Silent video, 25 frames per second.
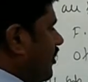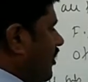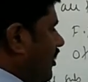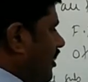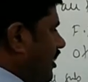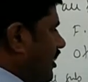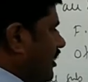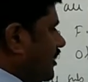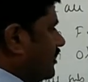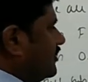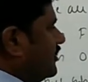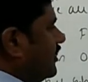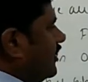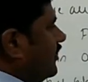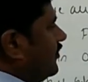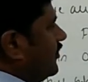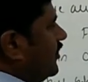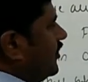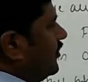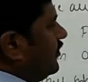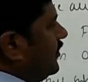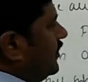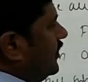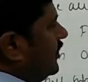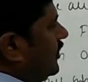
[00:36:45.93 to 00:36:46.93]
or they
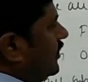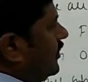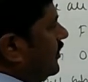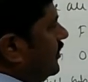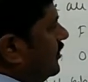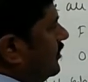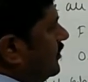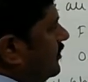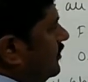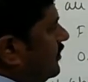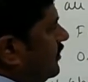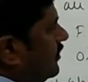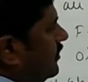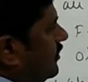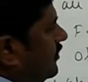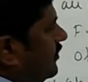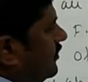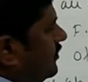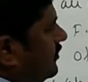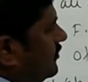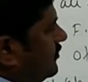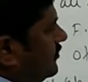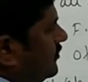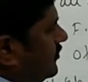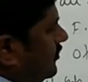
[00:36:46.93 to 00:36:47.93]
may be
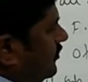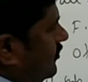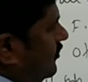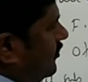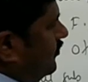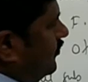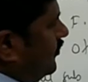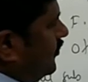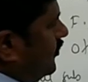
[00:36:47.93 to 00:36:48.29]
so